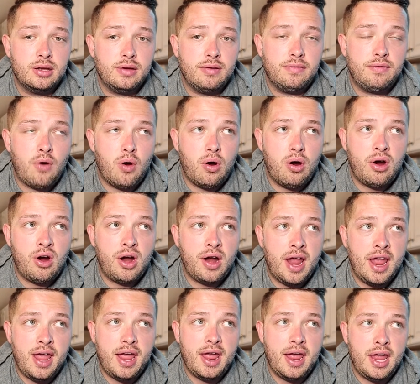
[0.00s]
for
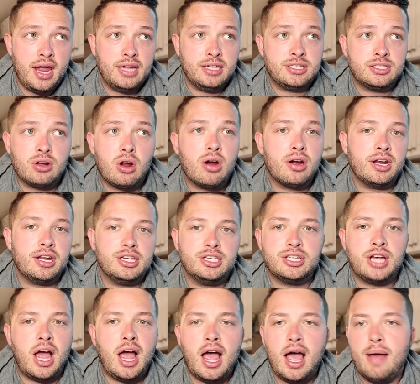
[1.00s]
a starting
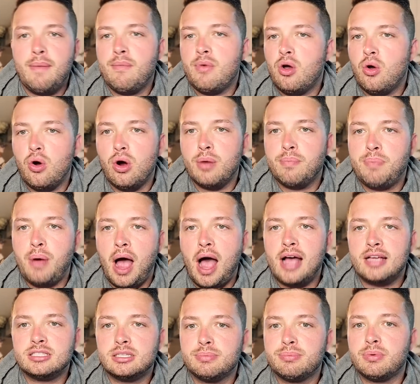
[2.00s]
job or
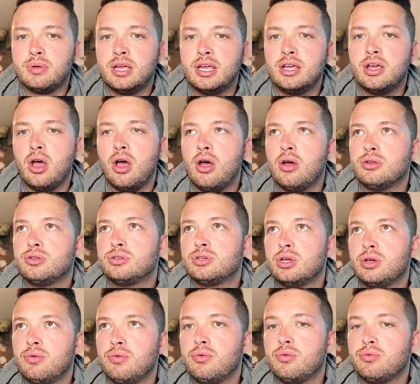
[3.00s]
possibly go
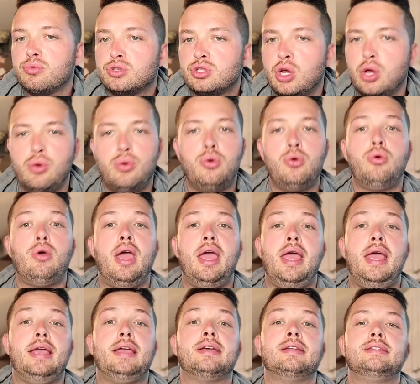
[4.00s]
to
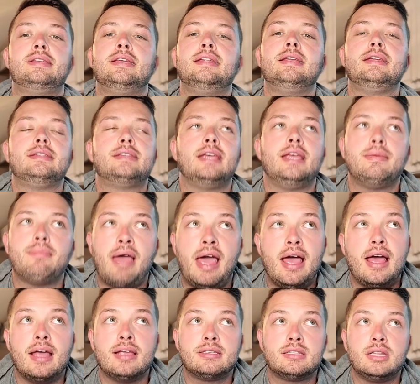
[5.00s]
a contending team
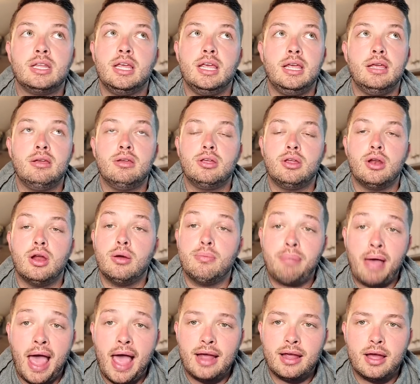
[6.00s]
as the, you know,
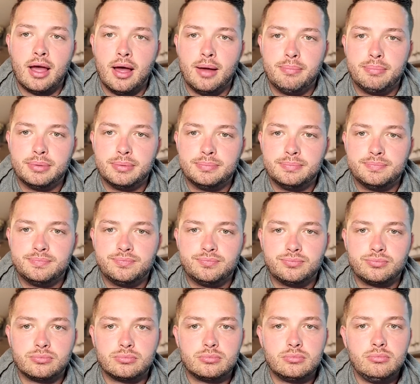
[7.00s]
backup.
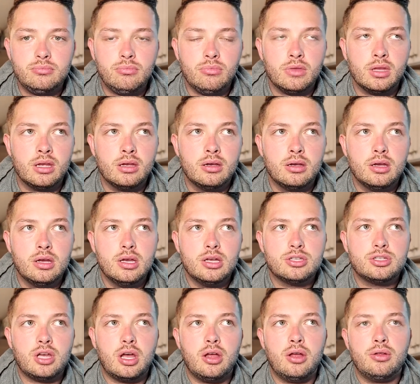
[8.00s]

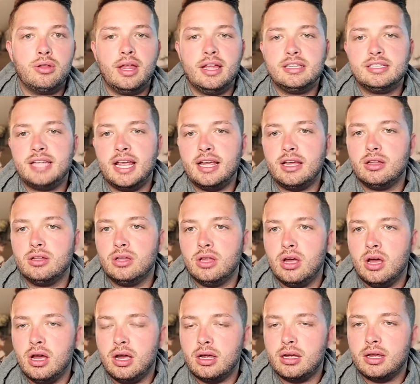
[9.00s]
So let's take a
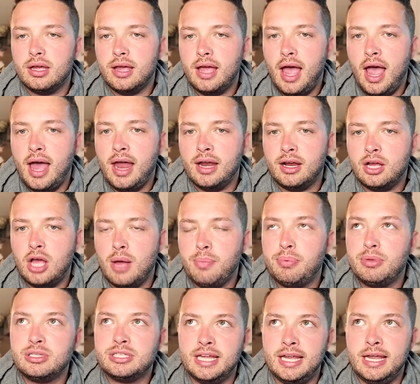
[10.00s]
look at a
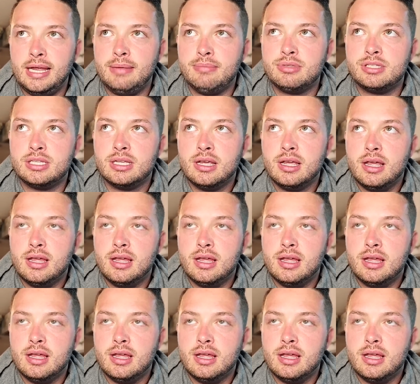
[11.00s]
couple teams